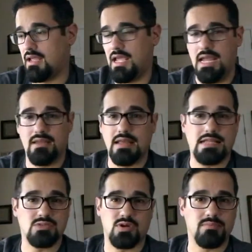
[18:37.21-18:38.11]
And
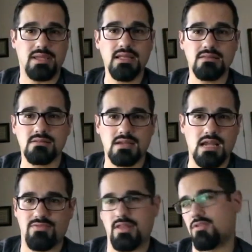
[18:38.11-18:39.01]
that's where it begins. The
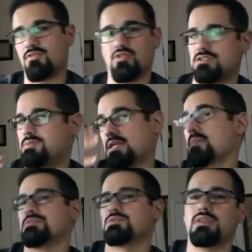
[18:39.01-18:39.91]
Godfather, of course,
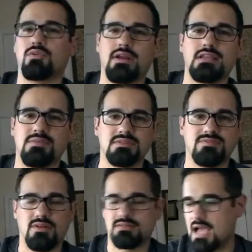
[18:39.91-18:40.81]
becomes one of the greatest films of
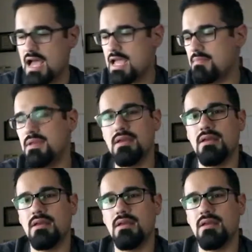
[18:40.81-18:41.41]
all time,